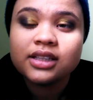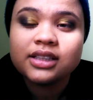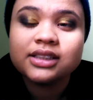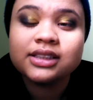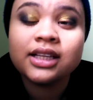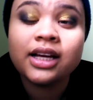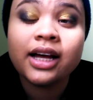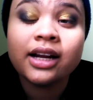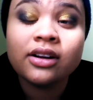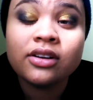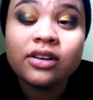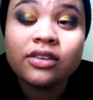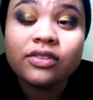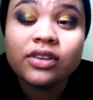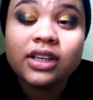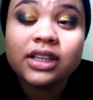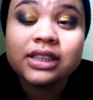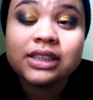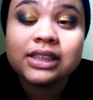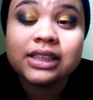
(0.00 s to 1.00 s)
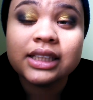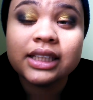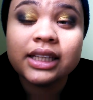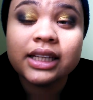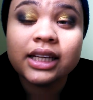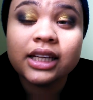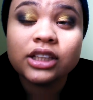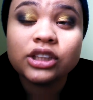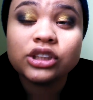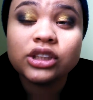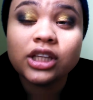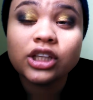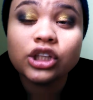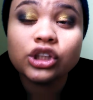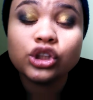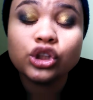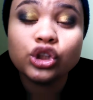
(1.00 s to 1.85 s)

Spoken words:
So I don't know if you can see it. It's like a